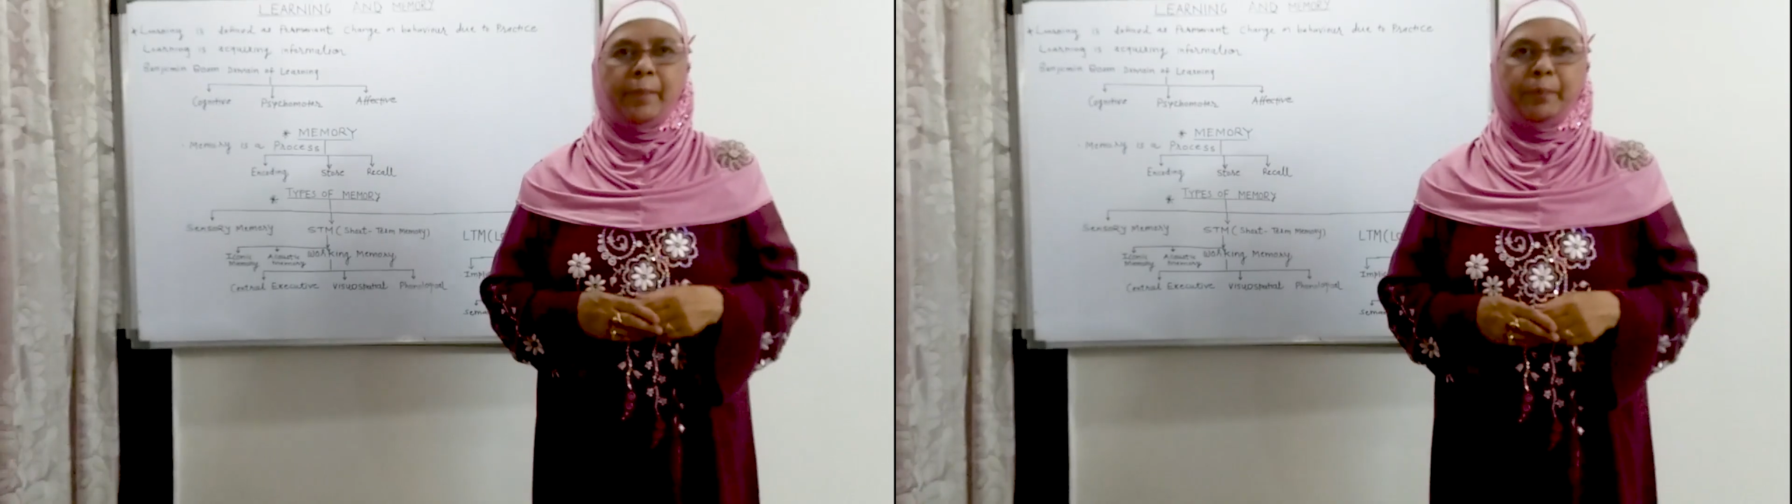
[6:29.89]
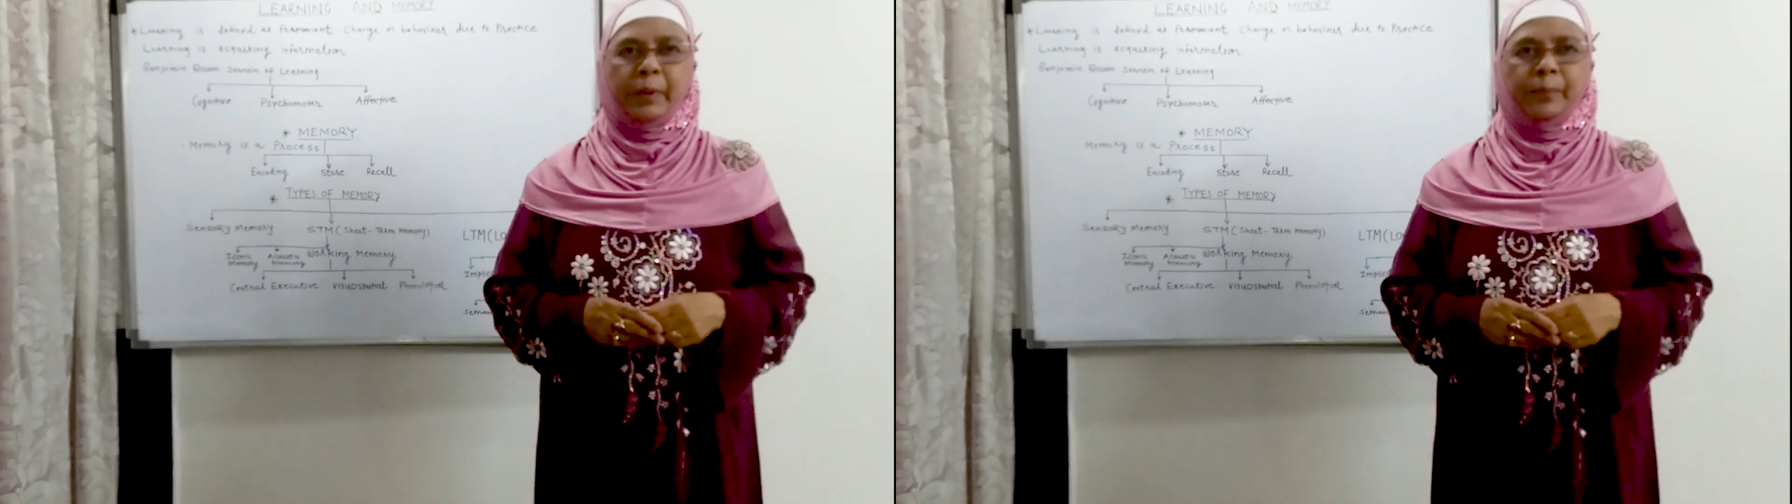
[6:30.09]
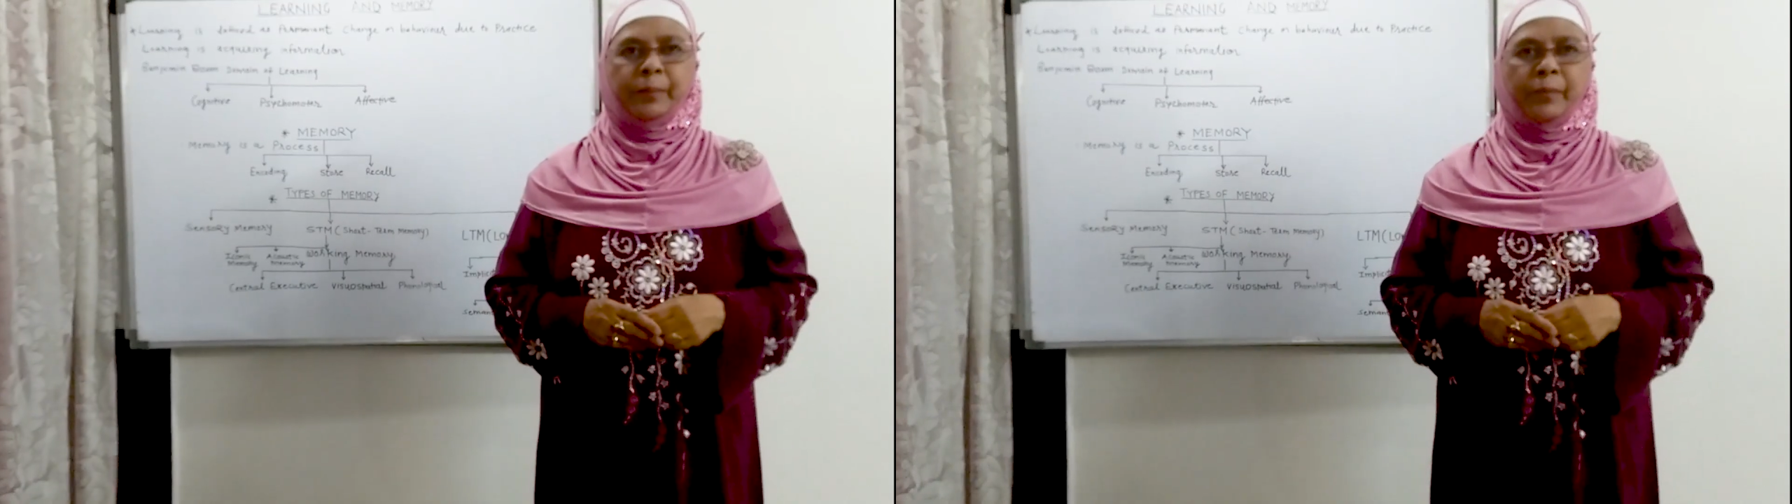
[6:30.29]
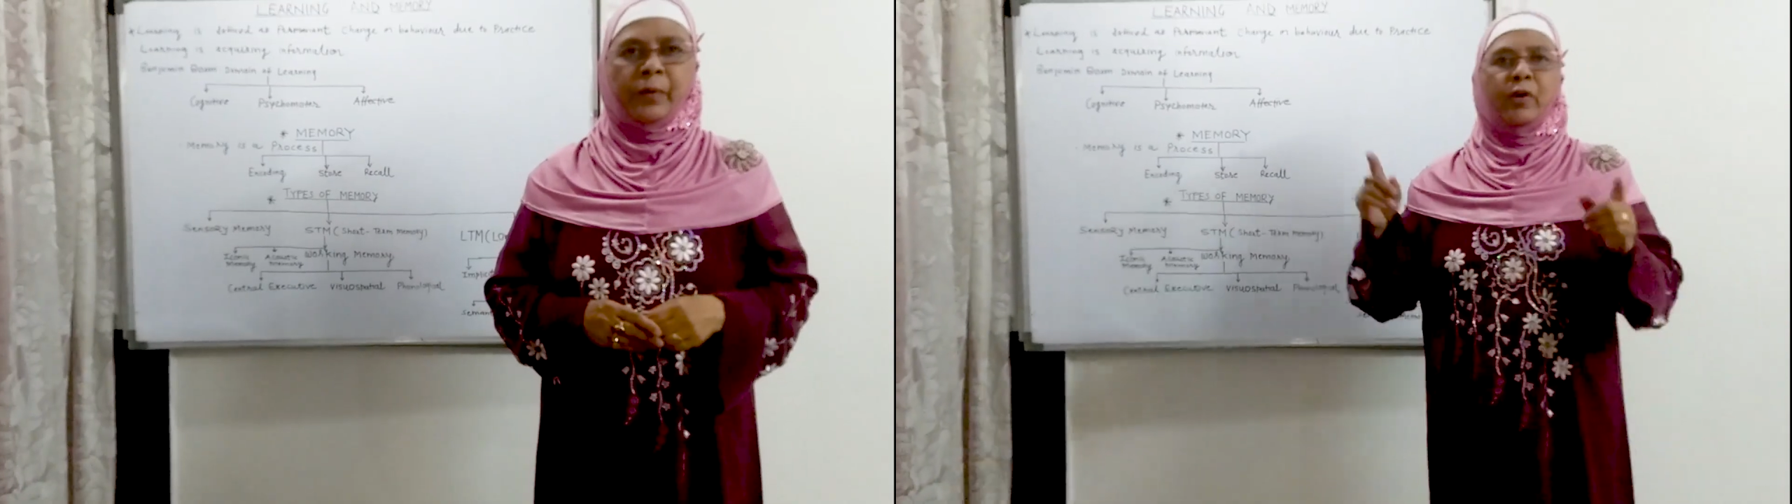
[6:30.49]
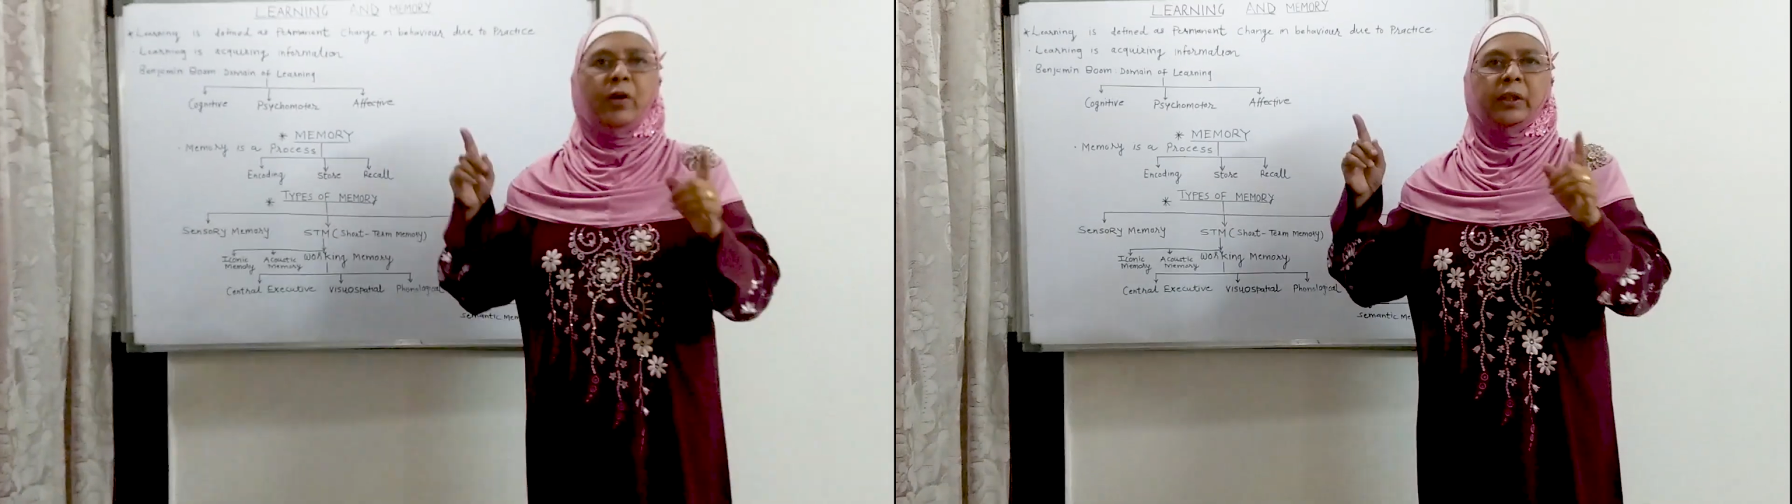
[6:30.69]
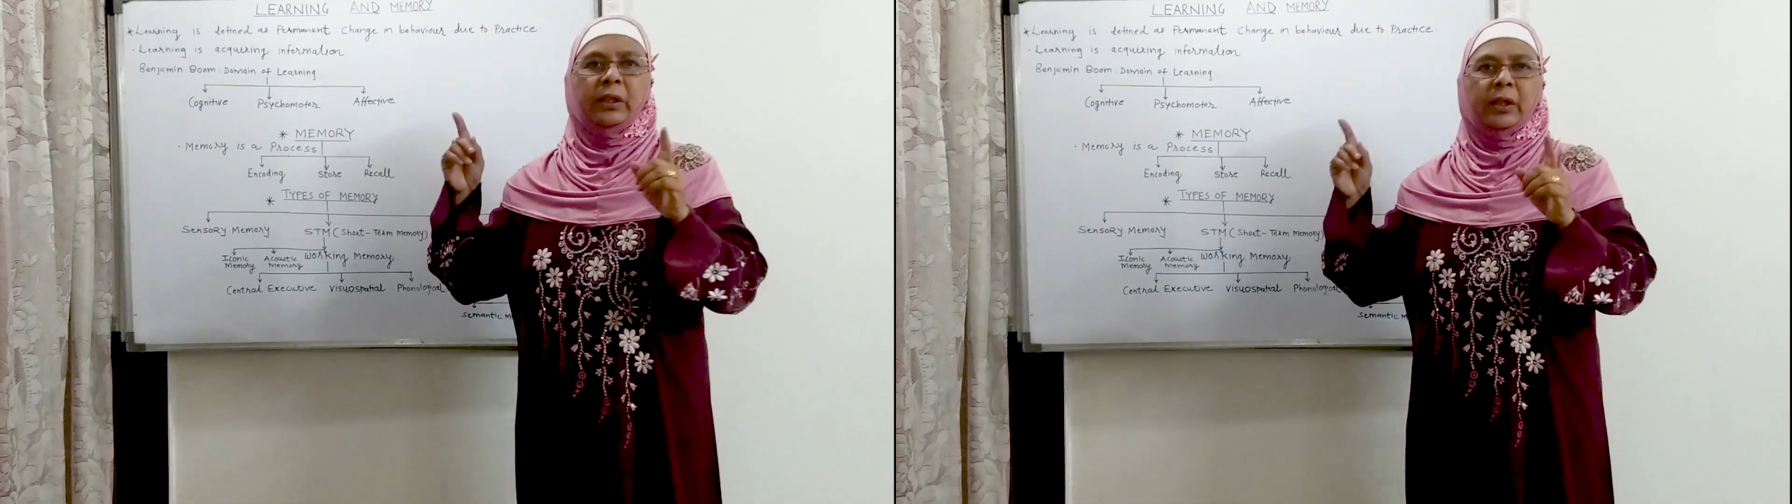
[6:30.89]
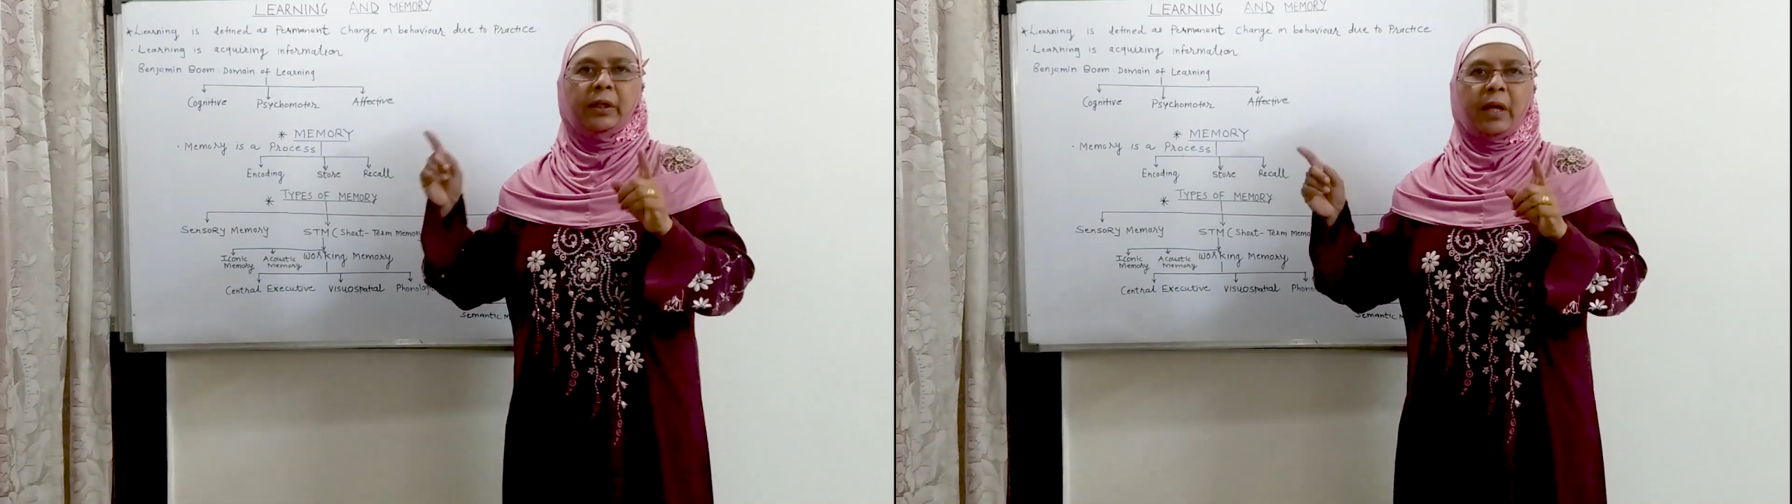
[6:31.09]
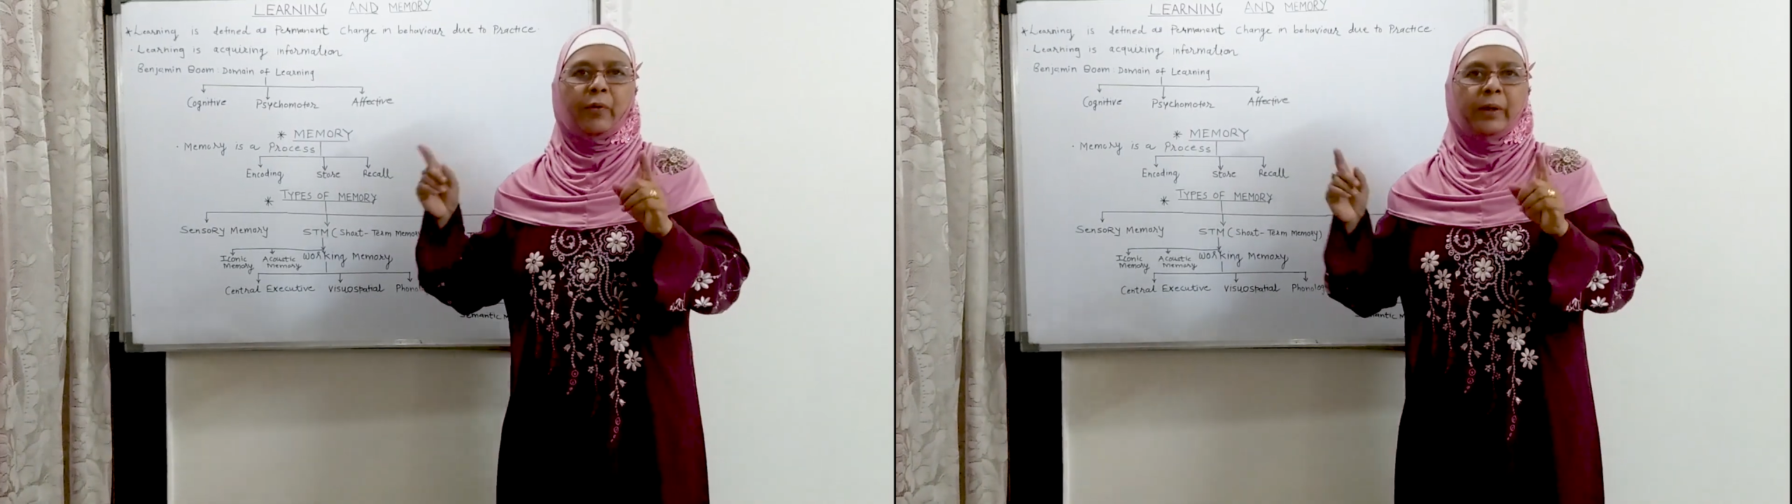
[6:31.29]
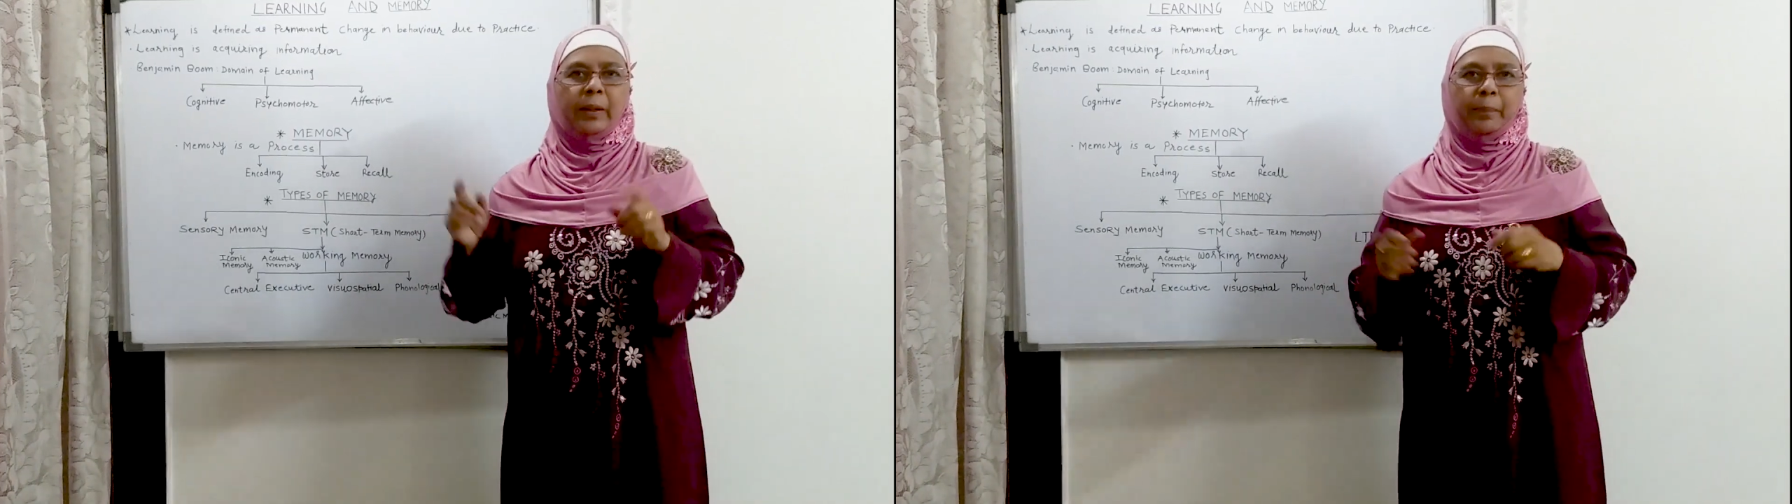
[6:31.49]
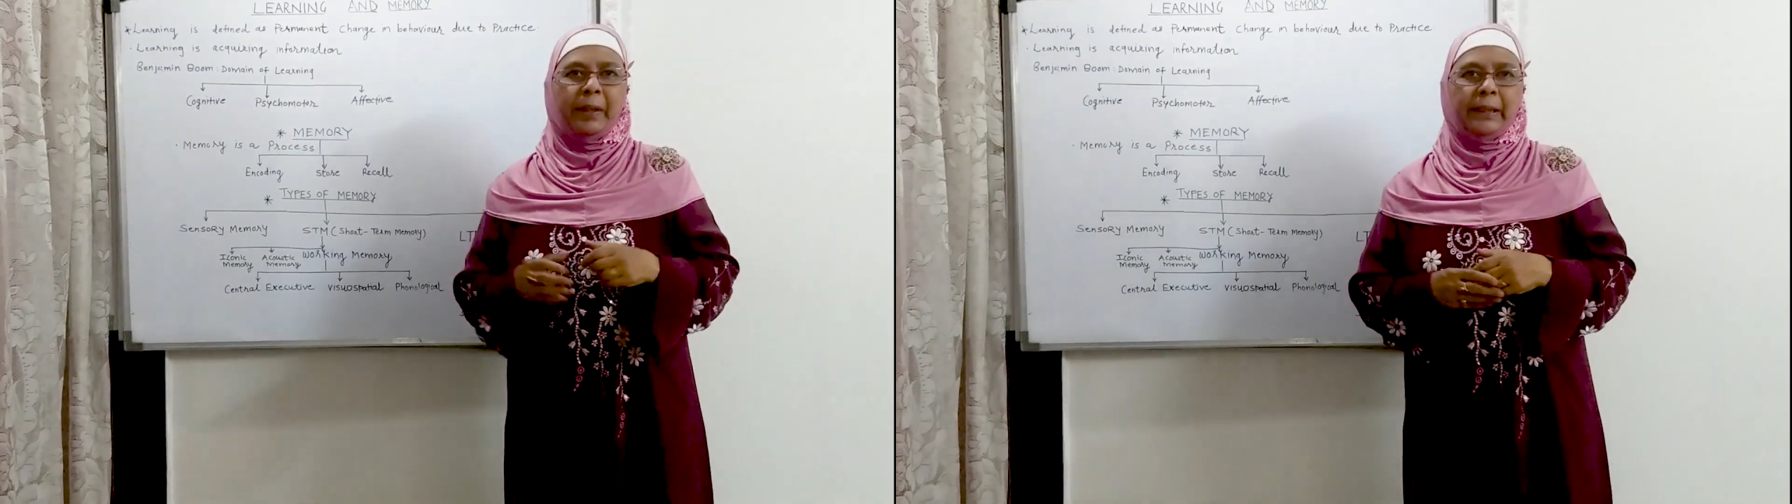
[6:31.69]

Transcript: Gone in a crowded place